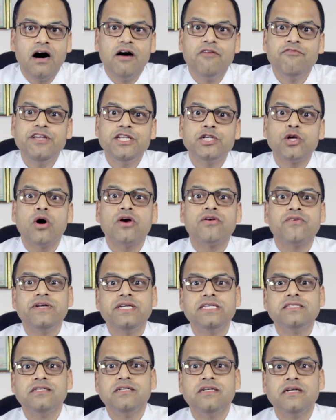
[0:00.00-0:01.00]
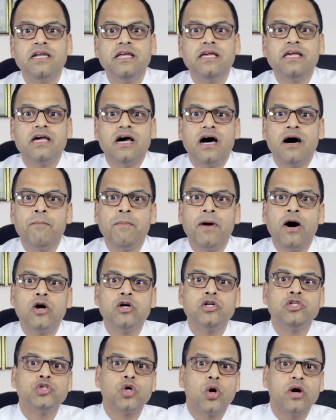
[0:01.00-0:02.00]
We talked recently
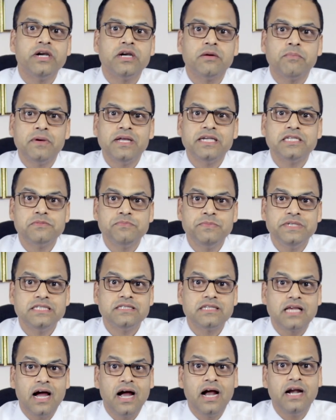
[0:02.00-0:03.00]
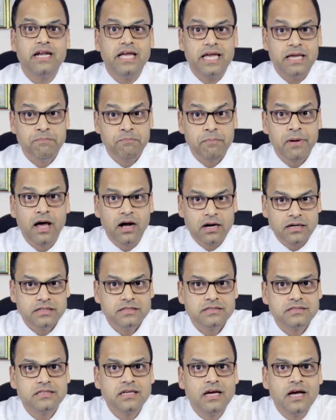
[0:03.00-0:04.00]
about joint replacements and
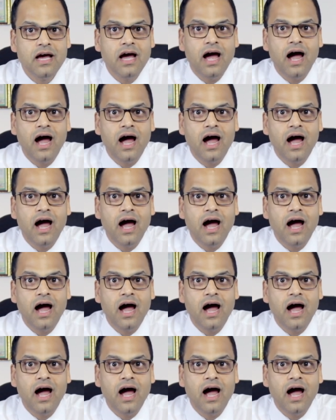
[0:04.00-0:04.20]
implants,